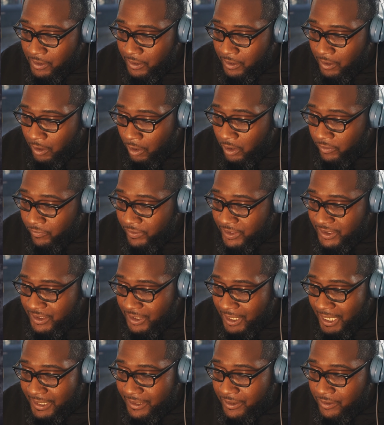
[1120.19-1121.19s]
Only reason
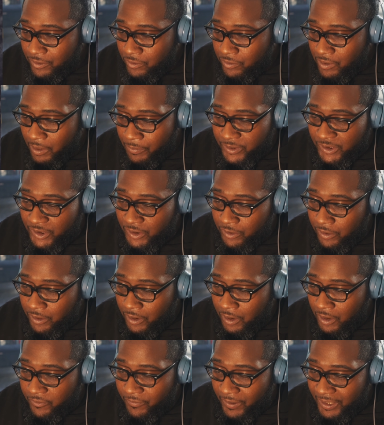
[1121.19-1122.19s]
I do, I'm gonna show
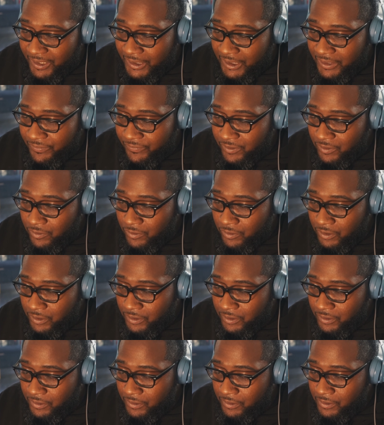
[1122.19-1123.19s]
y'all, if I leave it
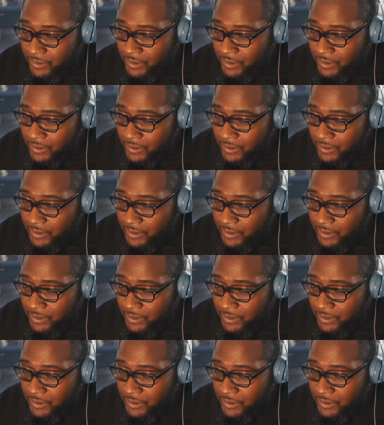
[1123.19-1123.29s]
on,